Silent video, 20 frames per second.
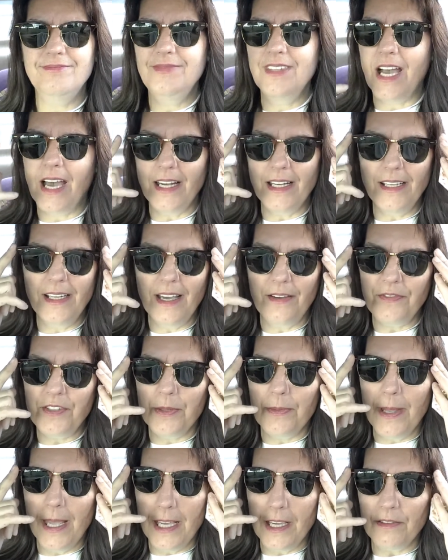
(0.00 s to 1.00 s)
not enough
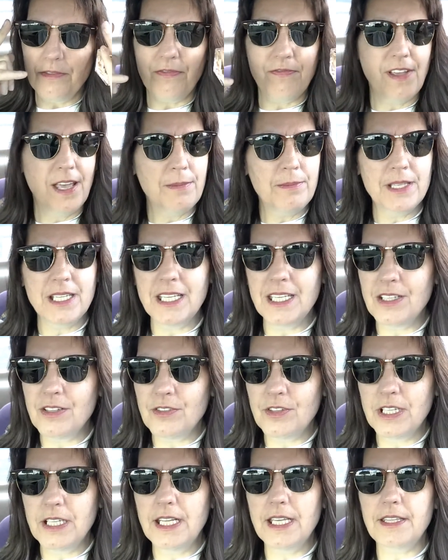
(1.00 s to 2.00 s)
to make it feminine
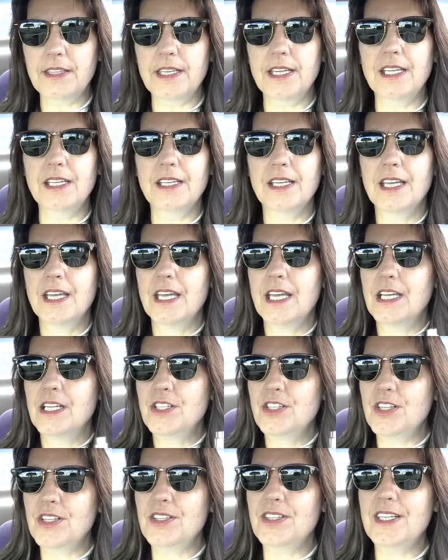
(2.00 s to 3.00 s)
or anything,
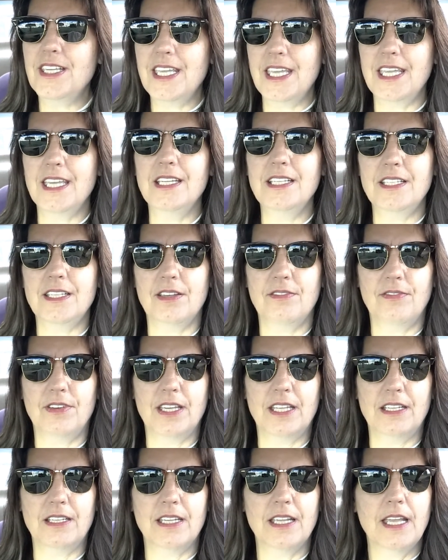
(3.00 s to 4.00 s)
just a hint of
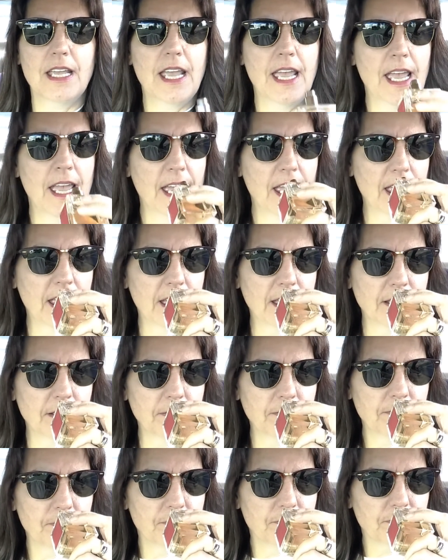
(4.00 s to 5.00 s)
it.
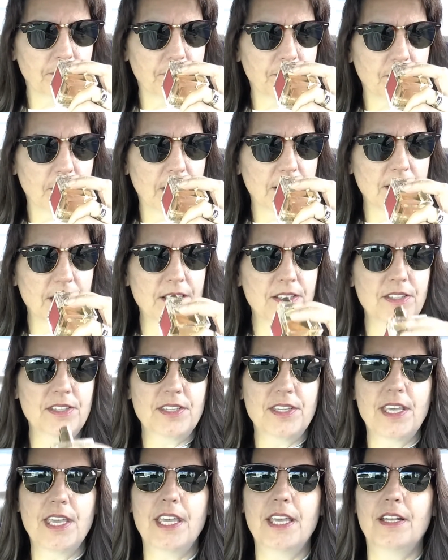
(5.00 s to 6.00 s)
And the
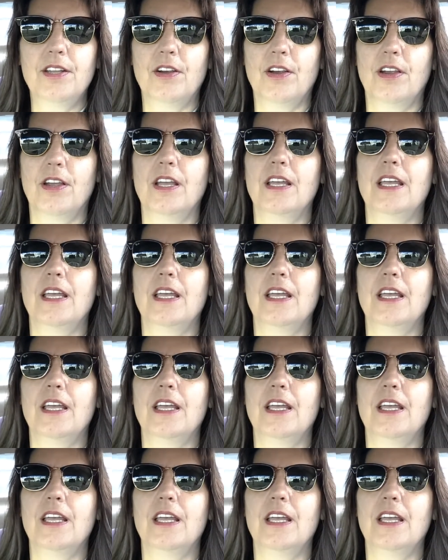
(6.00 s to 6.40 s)
cedar